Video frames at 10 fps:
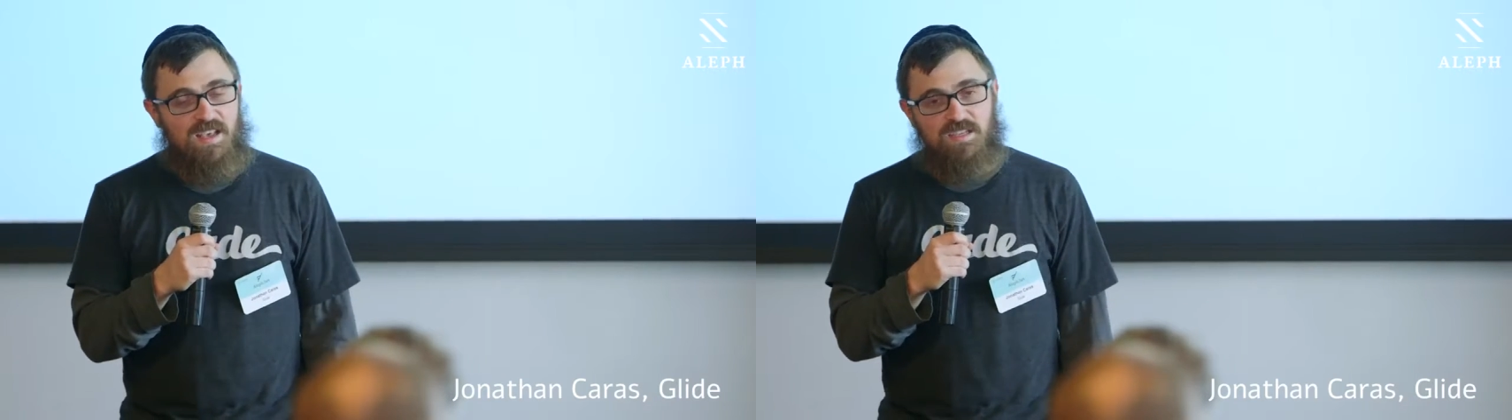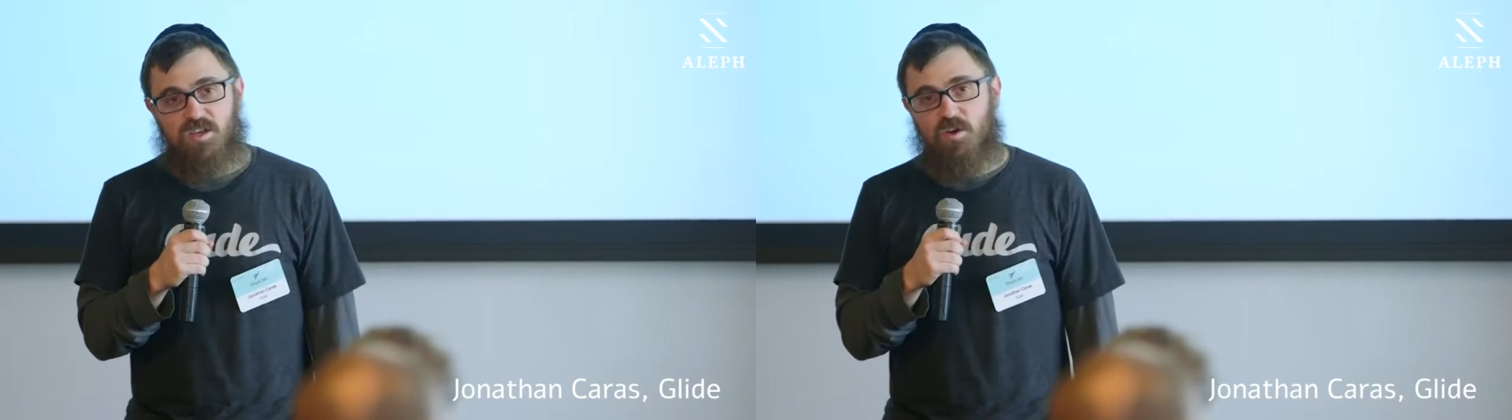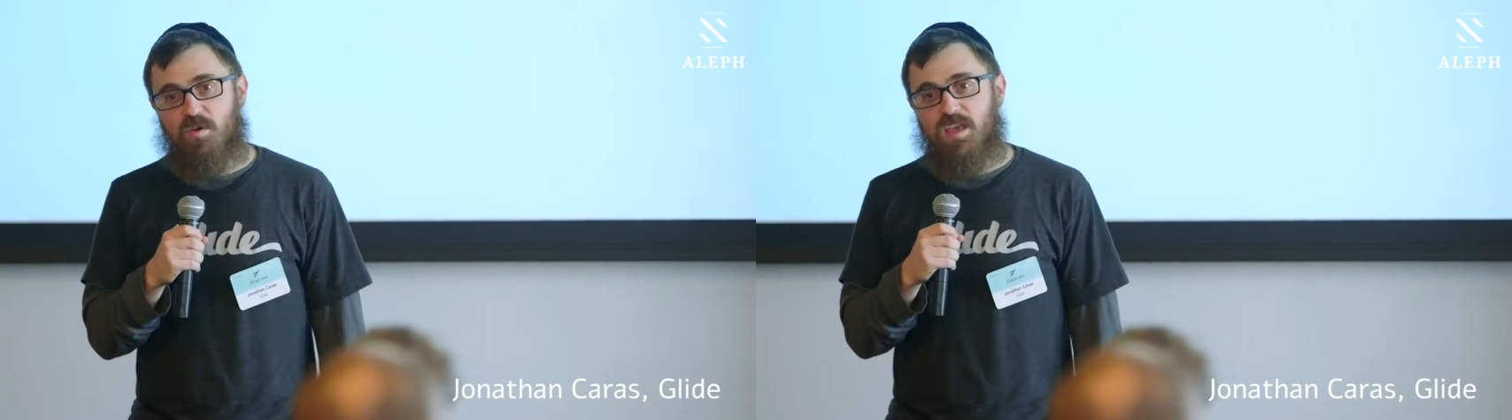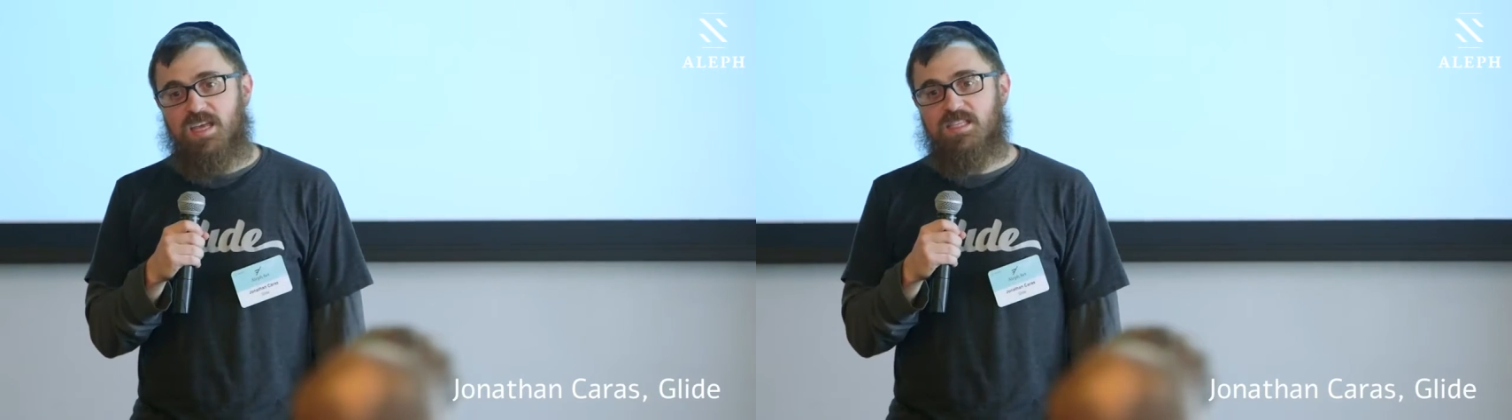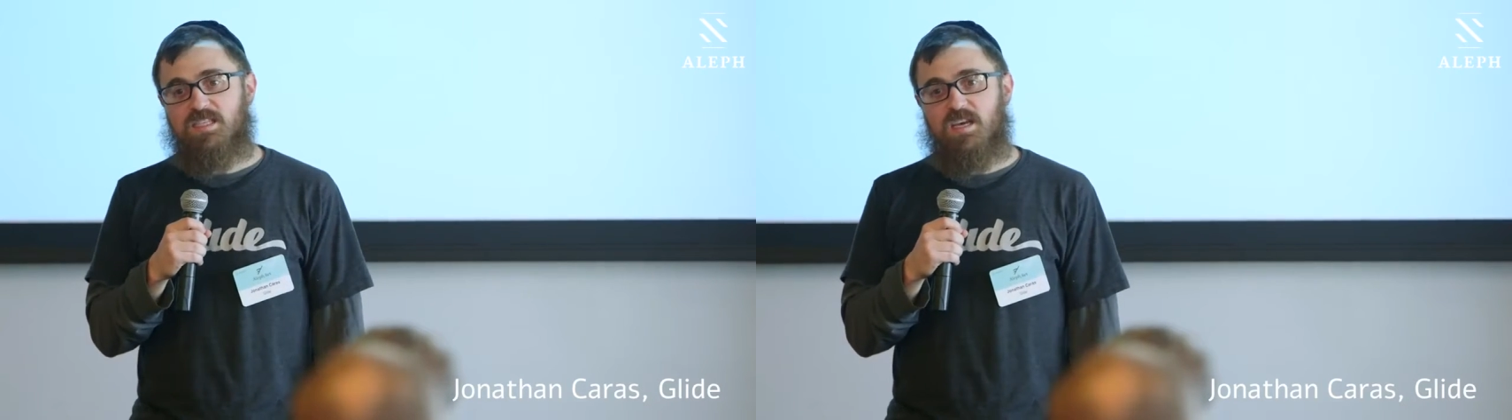So
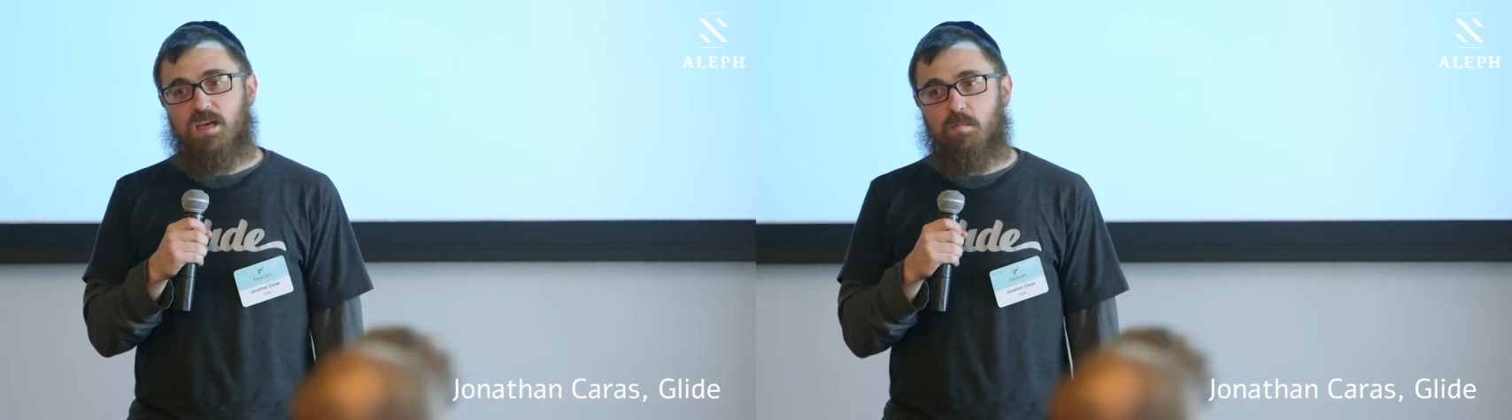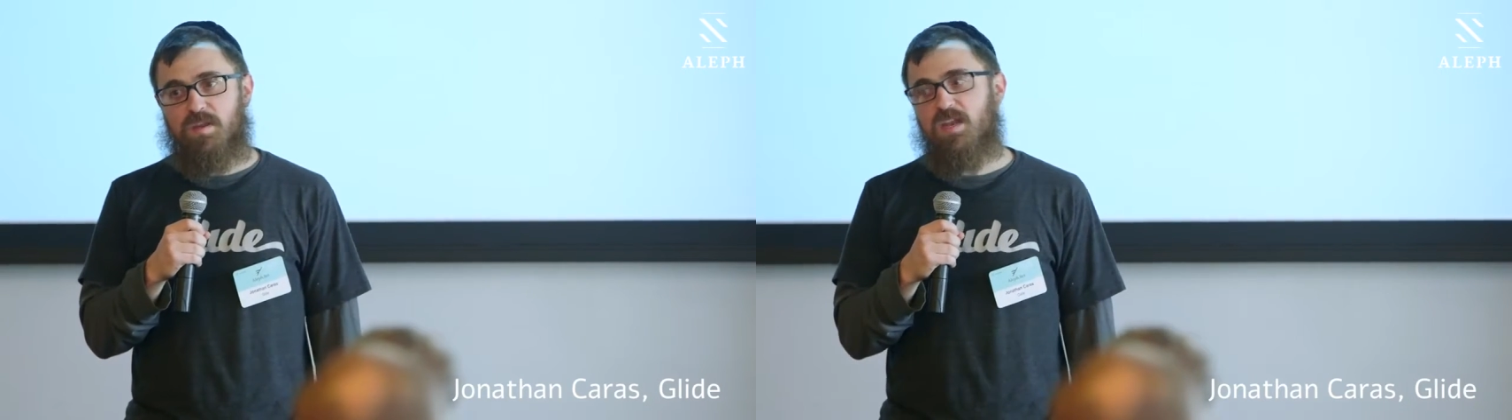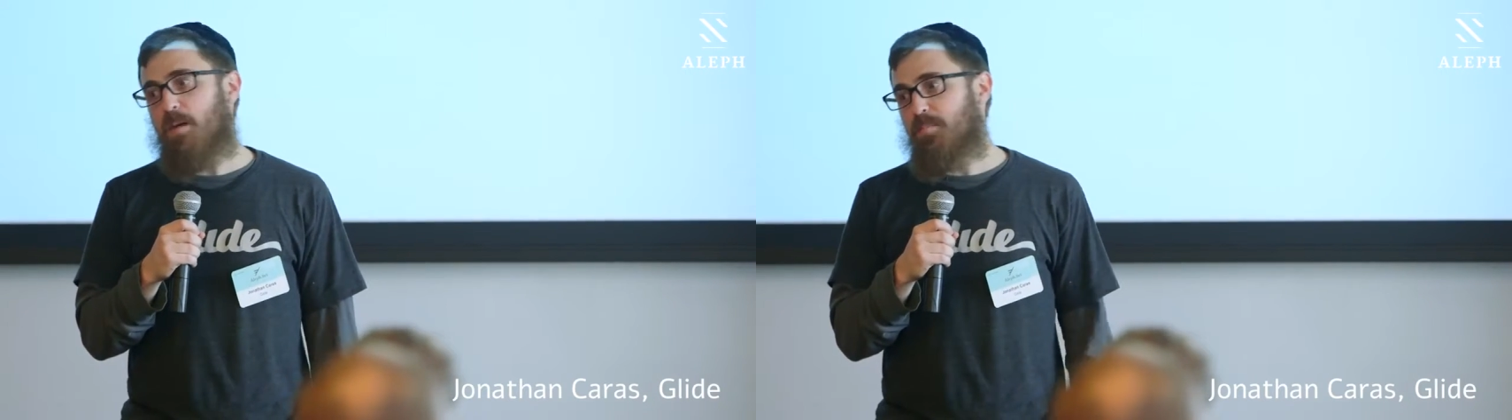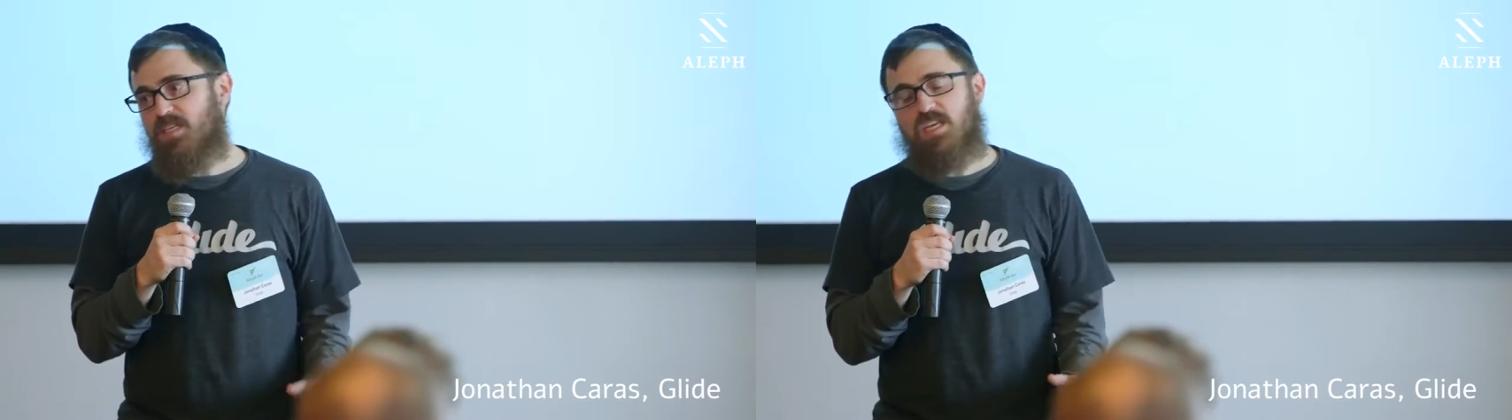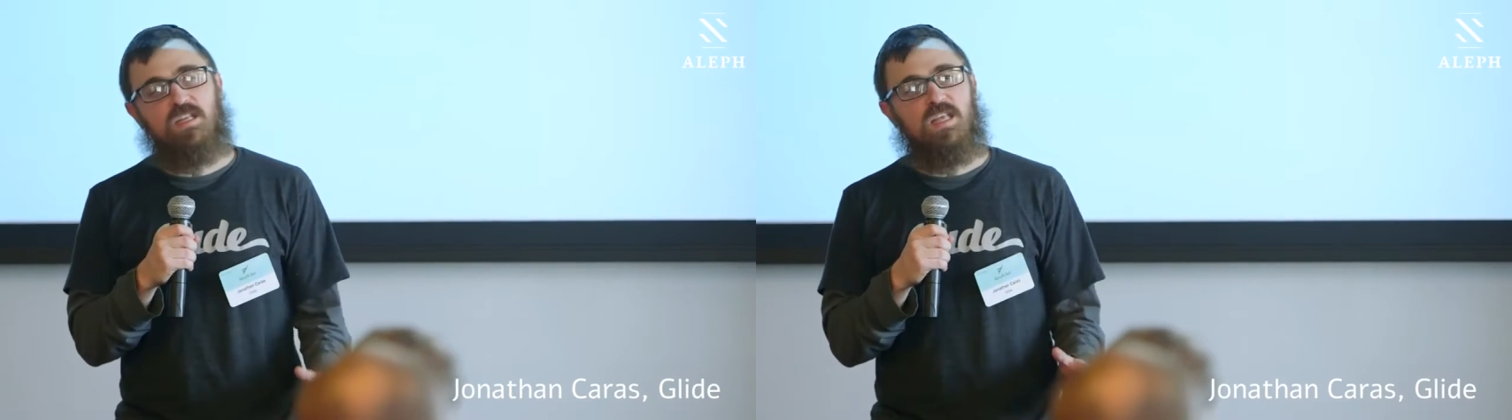it's, but not
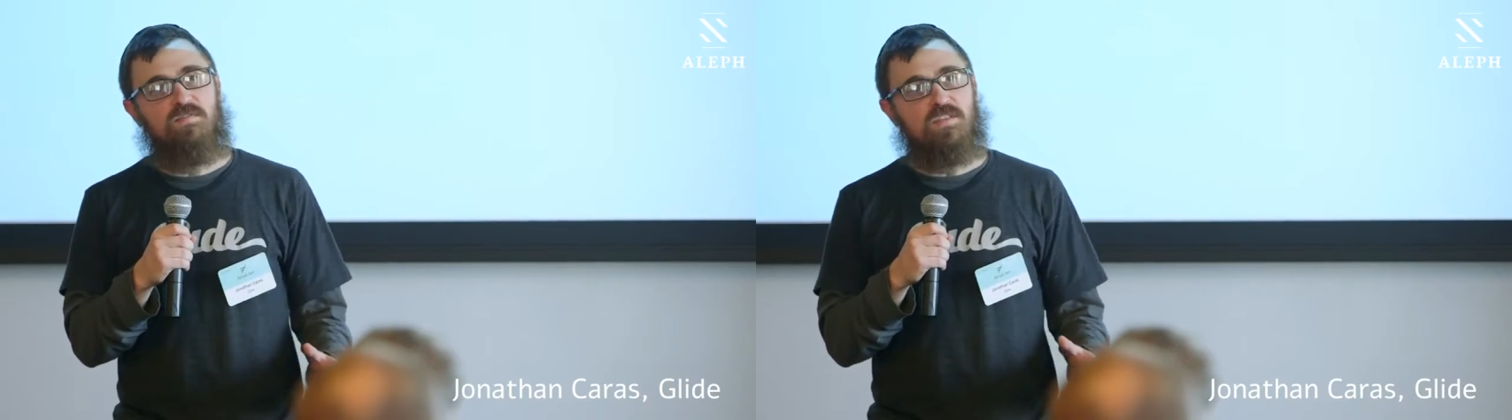particularly